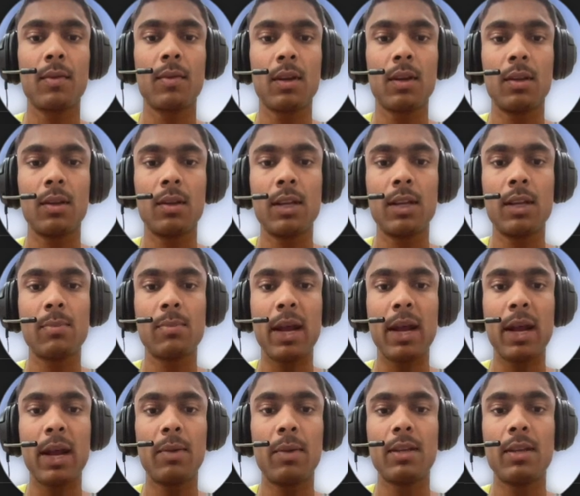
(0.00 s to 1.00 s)
this
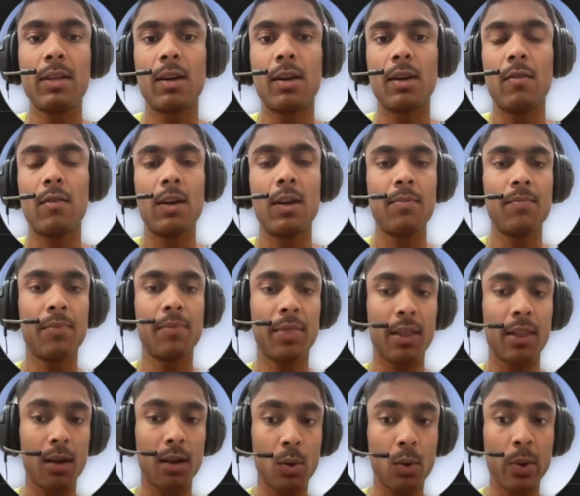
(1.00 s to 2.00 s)
primary server
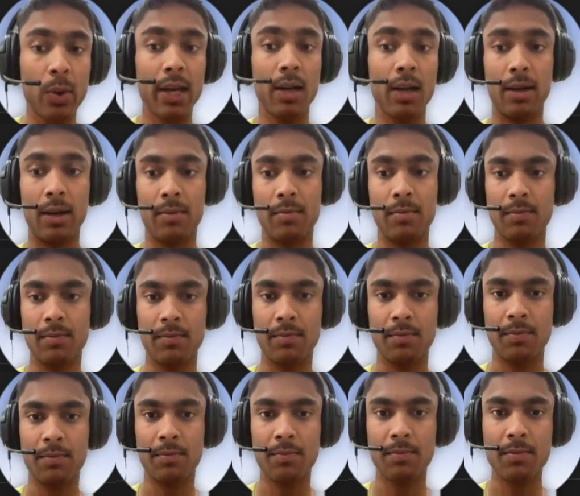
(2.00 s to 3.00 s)
quickly.
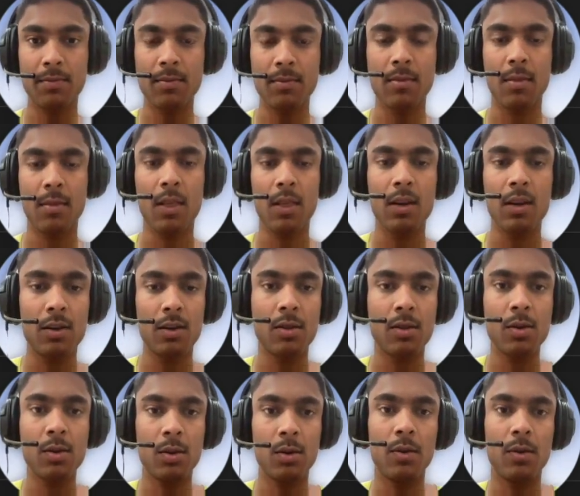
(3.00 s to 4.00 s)

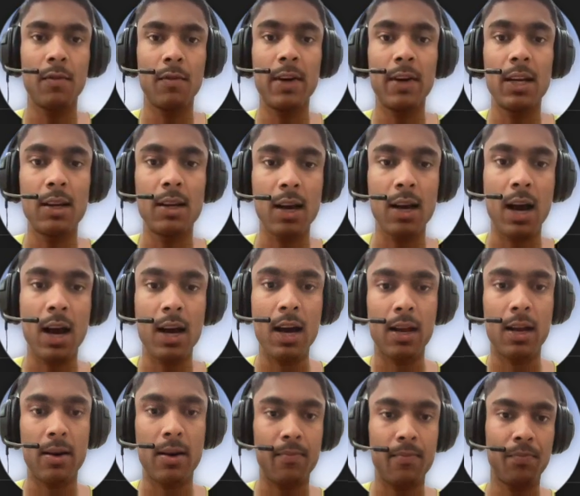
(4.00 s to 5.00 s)
So when
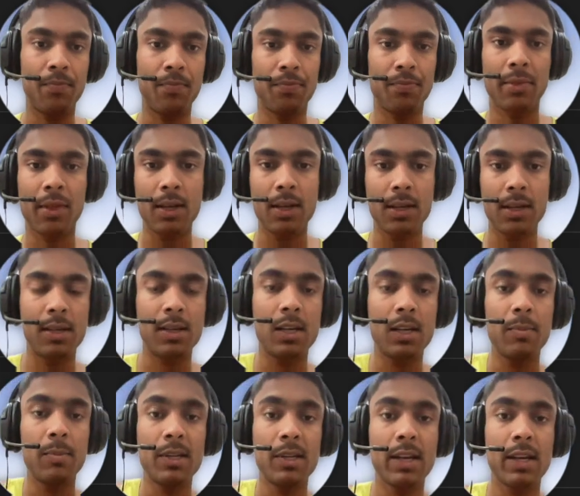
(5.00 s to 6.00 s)
our
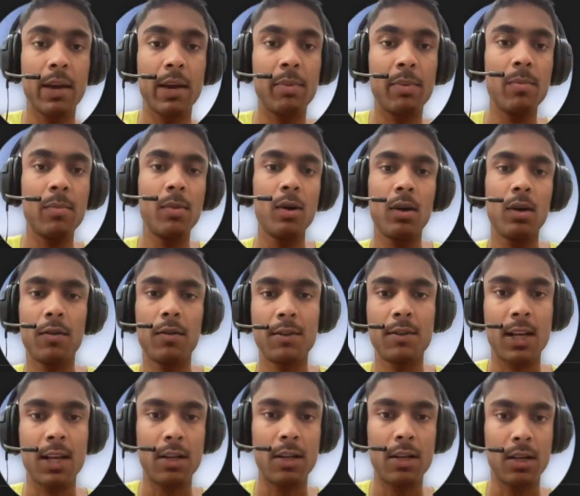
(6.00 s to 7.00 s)
system is capable of
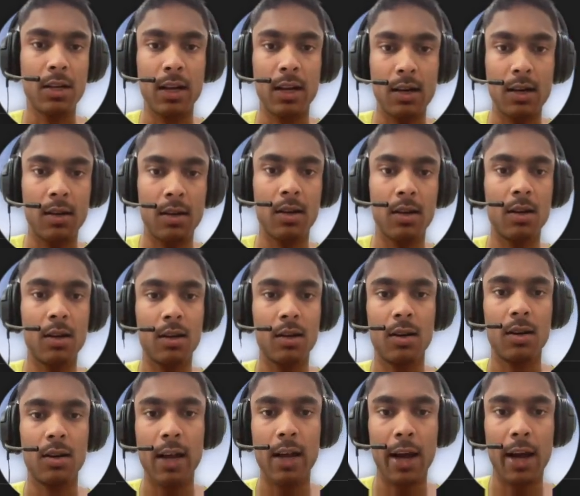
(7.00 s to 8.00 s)
such an
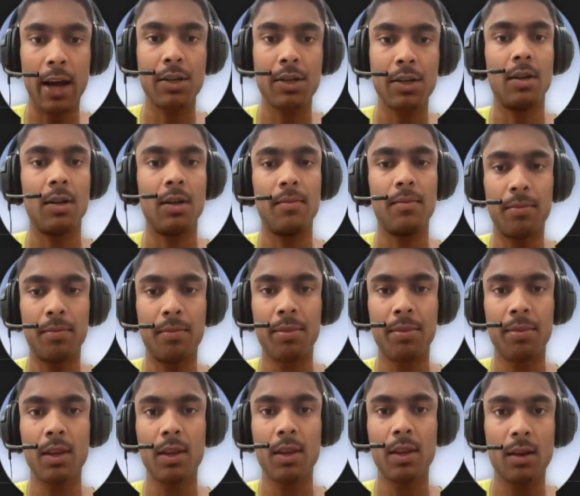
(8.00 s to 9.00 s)
action,
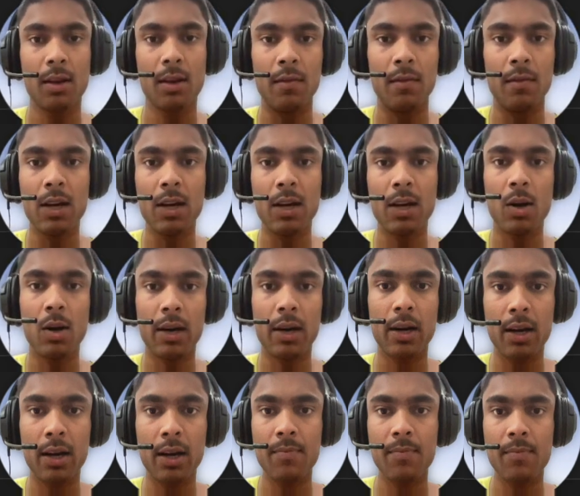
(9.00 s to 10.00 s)
we call it
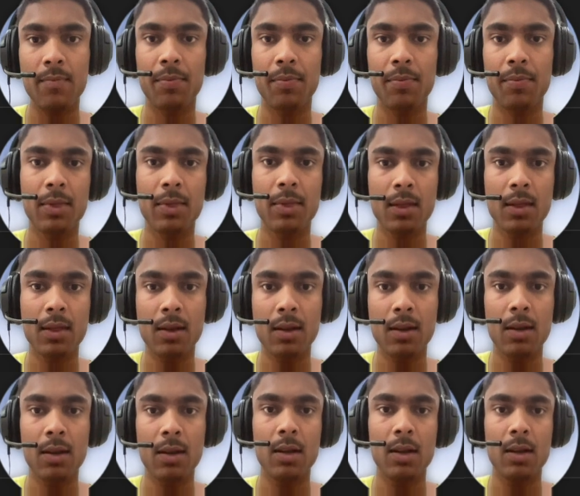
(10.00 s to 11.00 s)
a
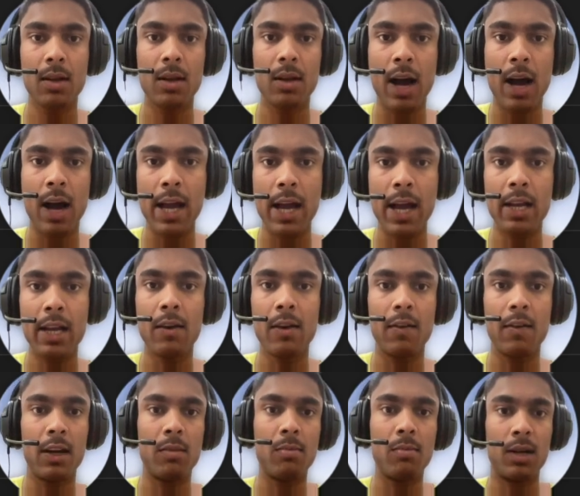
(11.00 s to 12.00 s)
highly
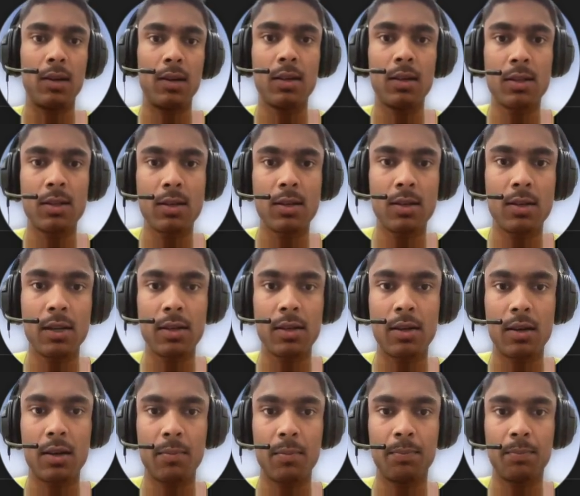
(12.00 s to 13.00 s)
available system.